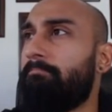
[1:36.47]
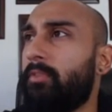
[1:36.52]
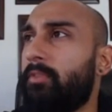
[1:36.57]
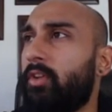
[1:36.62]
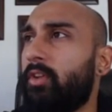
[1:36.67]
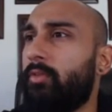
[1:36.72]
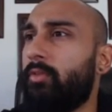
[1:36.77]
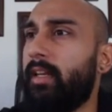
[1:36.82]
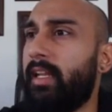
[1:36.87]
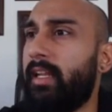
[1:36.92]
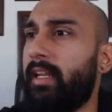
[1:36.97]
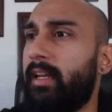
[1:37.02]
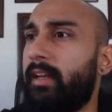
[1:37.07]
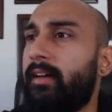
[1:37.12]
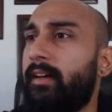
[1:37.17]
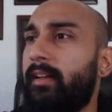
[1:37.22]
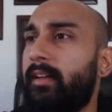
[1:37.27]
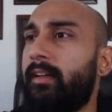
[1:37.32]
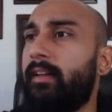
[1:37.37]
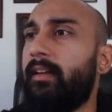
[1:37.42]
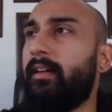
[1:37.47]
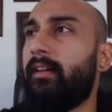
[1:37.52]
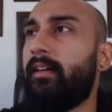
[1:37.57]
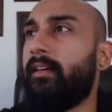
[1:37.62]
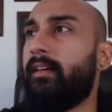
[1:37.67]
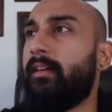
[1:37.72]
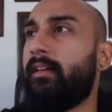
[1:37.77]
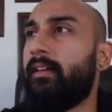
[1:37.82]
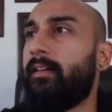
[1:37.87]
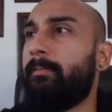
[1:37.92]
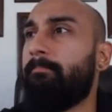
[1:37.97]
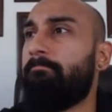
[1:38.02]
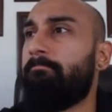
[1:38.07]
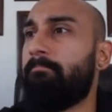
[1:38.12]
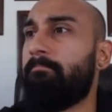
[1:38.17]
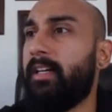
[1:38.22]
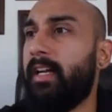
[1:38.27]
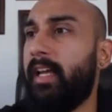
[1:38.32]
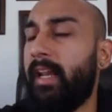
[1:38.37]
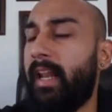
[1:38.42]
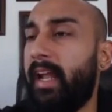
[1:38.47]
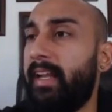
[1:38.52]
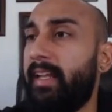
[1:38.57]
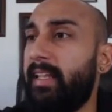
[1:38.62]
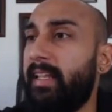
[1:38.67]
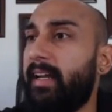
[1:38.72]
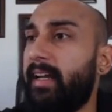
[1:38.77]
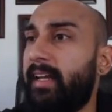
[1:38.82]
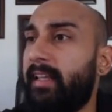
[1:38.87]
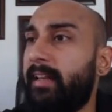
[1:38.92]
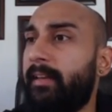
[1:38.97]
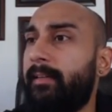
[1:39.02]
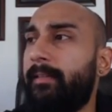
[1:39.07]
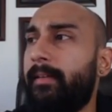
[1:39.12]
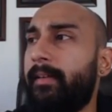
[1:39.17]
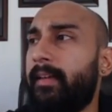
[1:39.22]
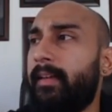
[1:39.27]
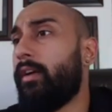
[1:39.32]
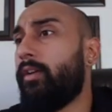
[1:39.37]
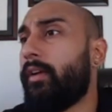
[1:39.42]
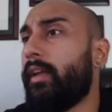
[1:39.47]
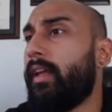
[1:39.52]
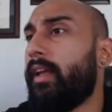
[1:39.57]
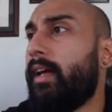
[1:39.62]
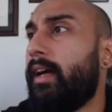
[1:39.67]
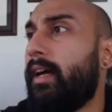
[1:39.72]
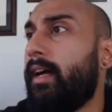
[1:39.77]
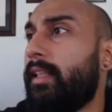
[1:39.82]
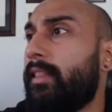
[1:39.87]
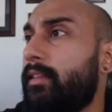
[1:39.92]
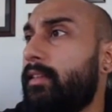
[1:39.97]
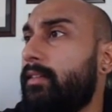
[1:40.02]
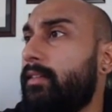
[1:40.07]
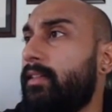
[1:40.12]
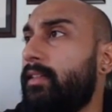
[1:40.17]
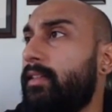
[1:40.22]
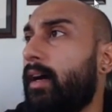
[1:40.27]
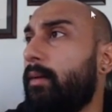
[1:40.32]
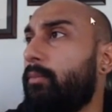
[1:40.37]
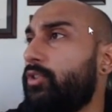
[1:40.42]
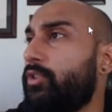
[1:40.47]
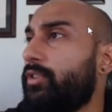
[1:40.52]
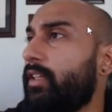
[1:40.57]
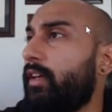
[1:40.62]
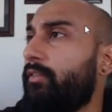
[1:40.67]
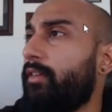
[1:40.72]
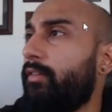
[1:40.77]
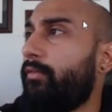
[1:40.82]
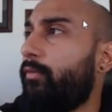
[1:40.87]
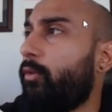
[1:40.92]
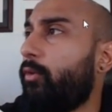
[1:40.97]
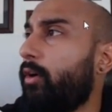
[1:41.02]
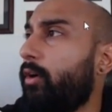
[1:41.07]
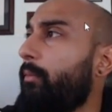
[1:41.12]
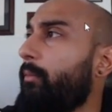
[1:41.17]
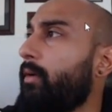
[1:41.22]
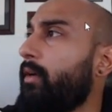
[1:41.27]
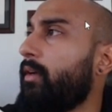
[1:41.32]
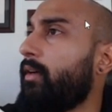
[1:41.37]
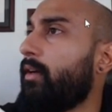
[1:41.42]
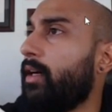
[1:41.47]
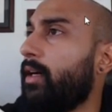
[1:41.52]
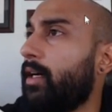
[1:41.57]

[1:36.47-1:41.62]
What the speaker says: need an ITIN. We're looking at the W-7 form.